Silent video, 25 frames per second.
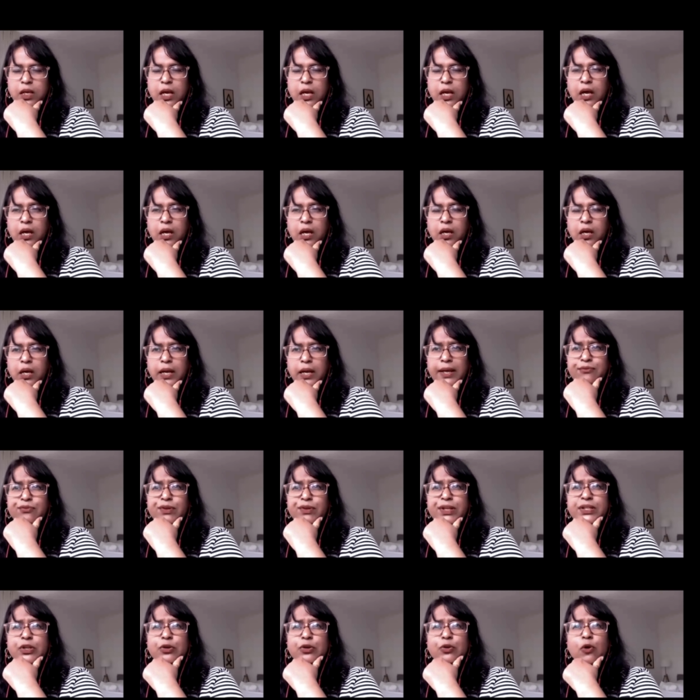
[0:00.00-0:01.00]
Uh, and
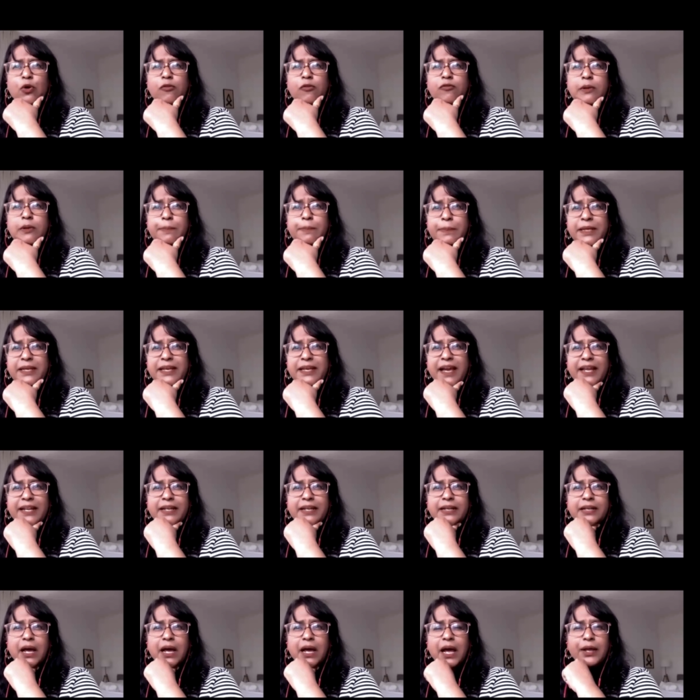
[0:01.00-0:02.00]
when the novel
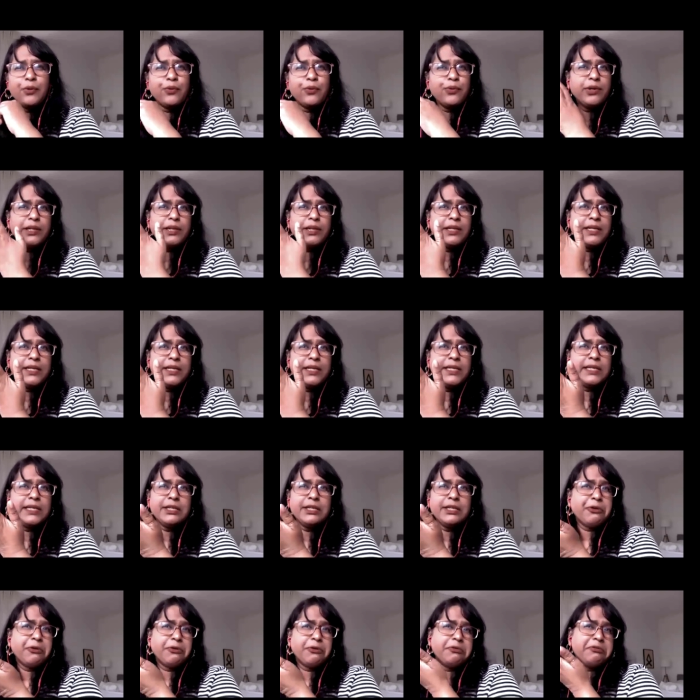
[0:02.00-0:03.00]
began, I only,
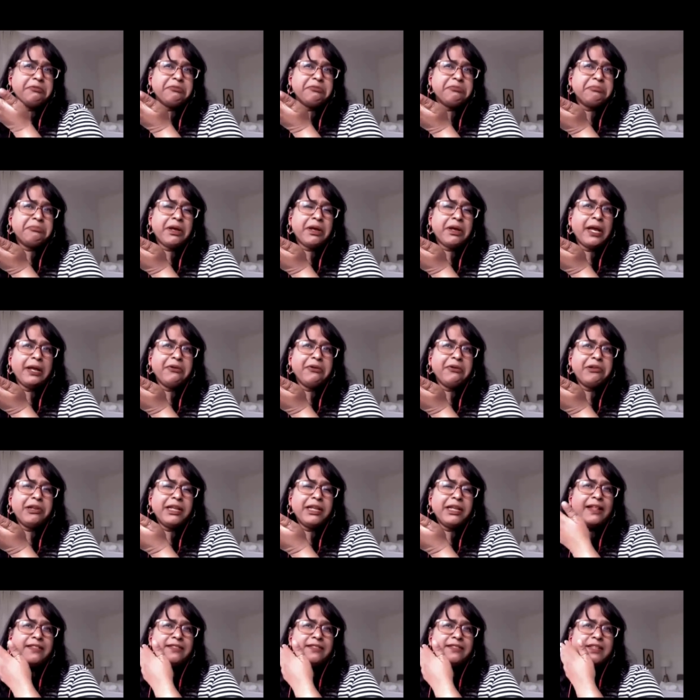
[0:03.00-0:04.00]
you know, I
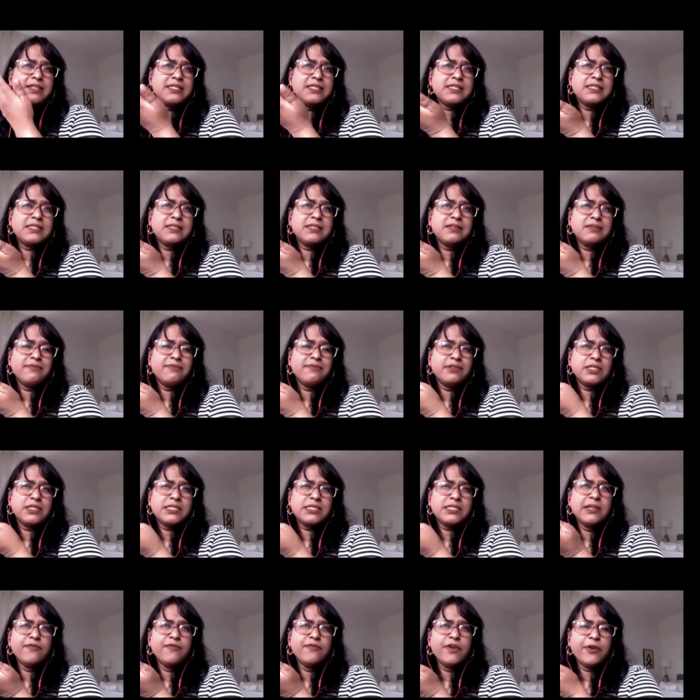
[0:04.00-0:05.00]
only had this
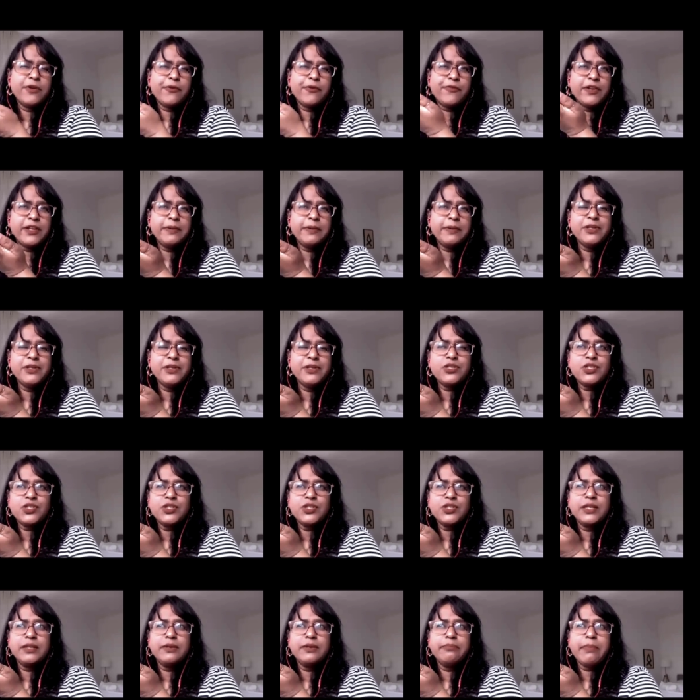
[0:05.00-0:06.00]
sliver of an image
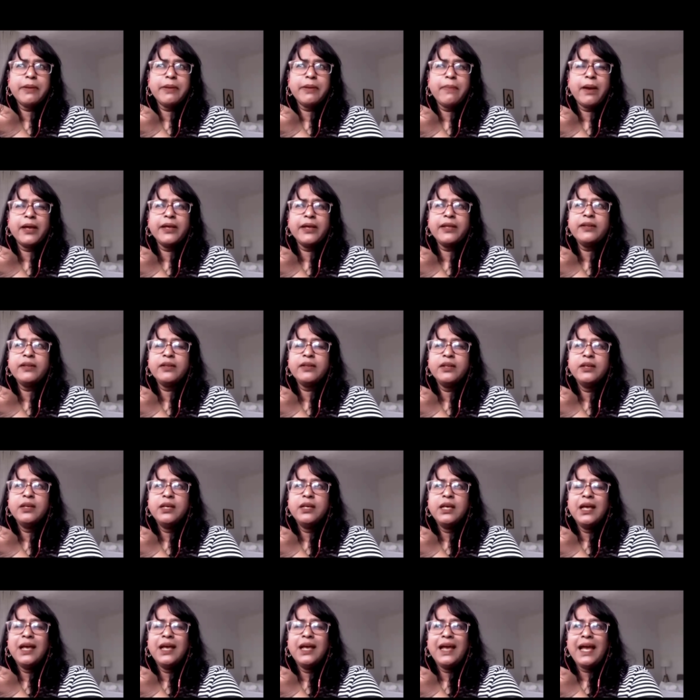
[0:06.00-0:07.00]
in my mind,
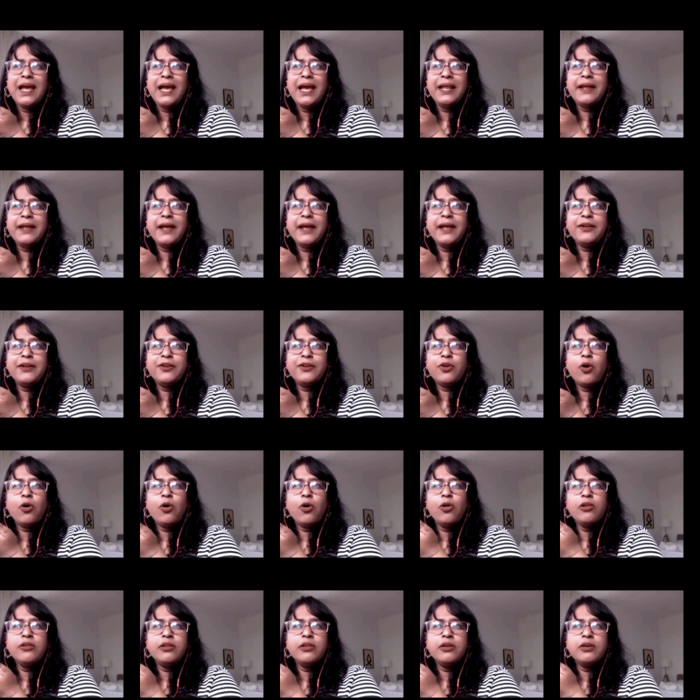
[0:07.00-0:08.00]
and I had
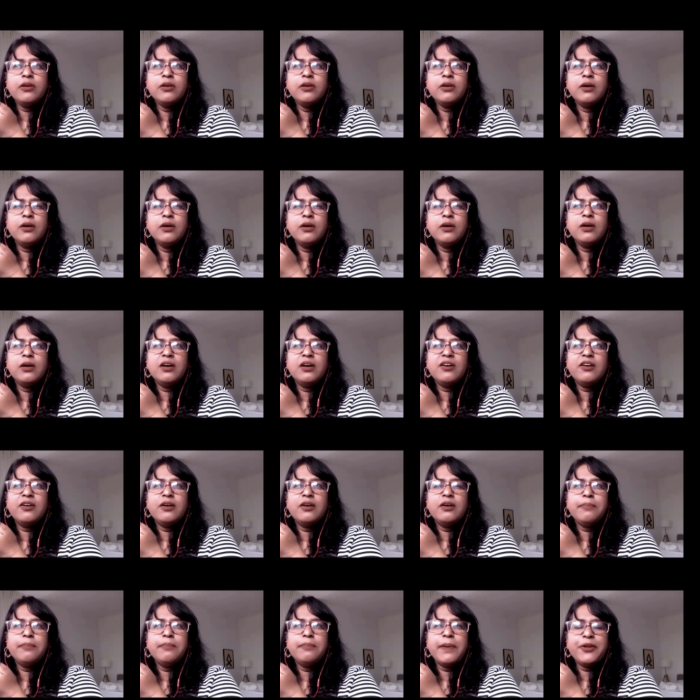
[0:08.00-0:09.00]
called the
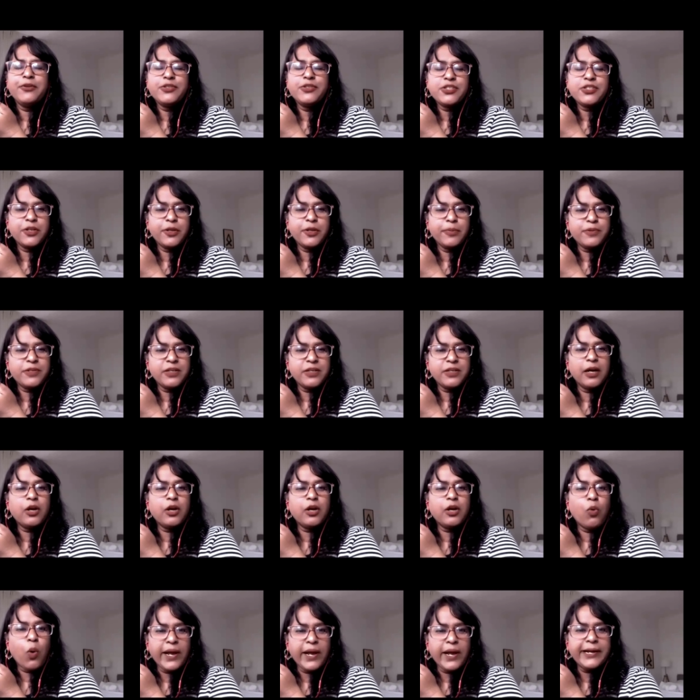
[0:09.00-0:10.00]
manuscript "A
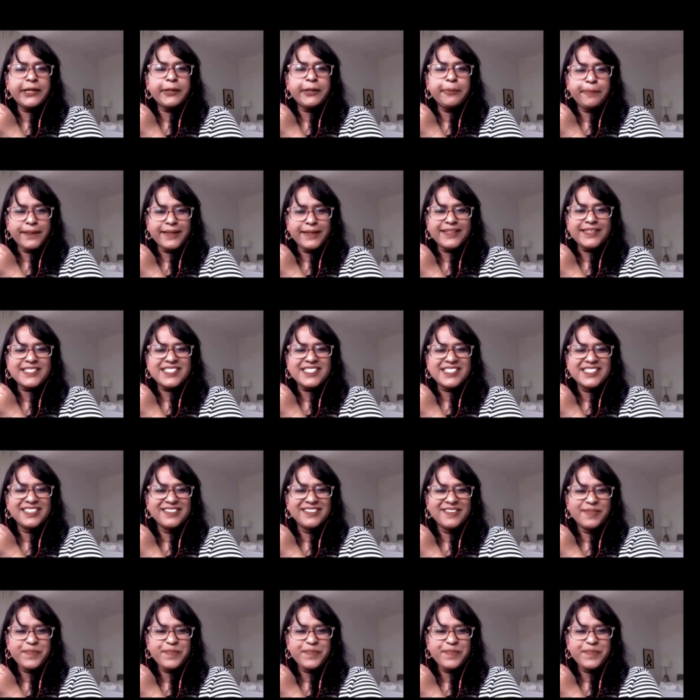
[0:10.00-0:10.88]
Quiet Place."